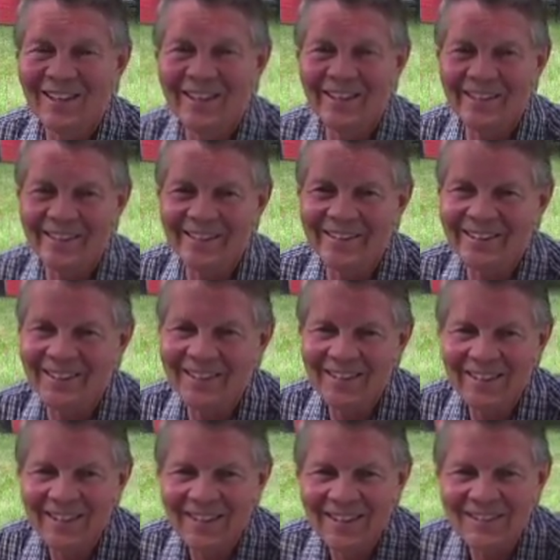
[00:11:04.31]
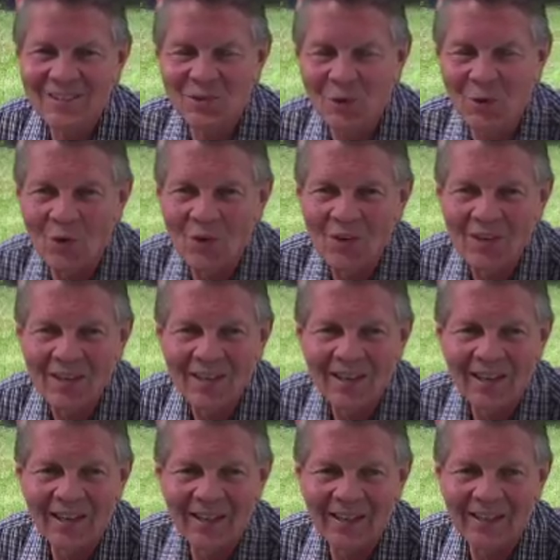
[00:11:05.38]
And so
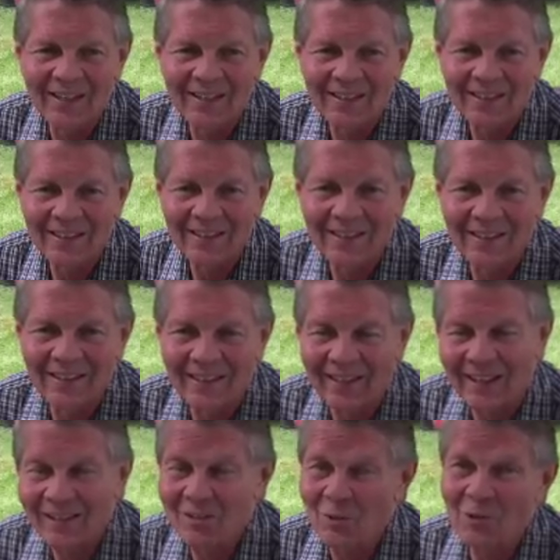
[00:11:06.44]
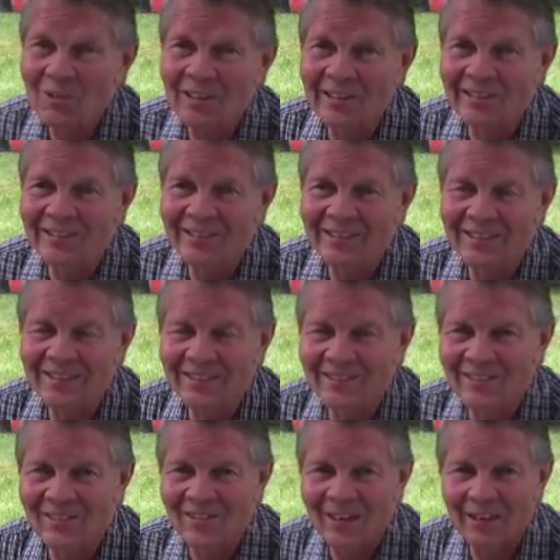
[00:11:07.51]
I told Gary that, you
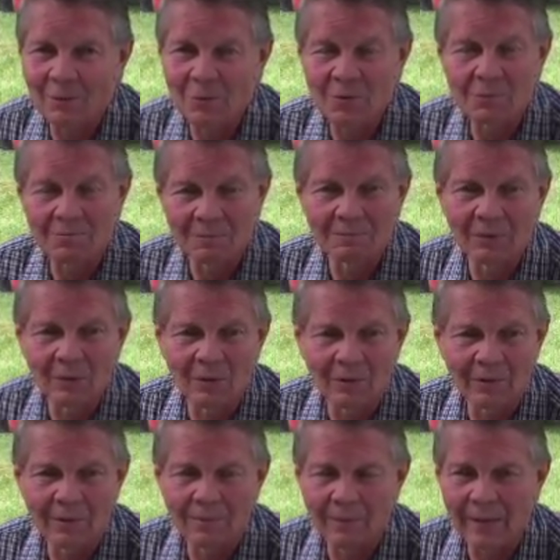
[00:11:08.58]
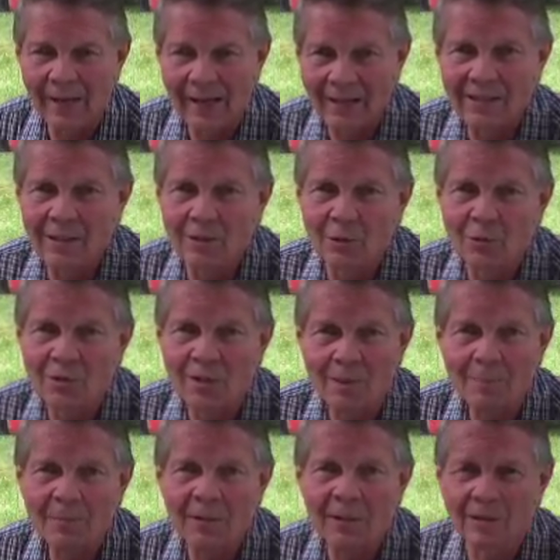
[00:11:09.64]
know, I was, you know, had to do
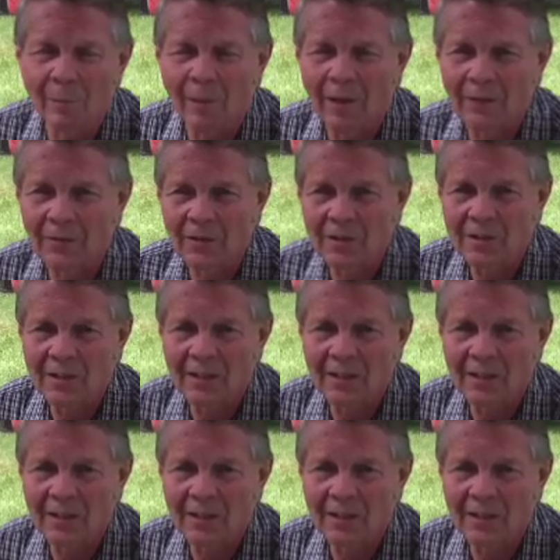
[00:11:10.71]
something about this.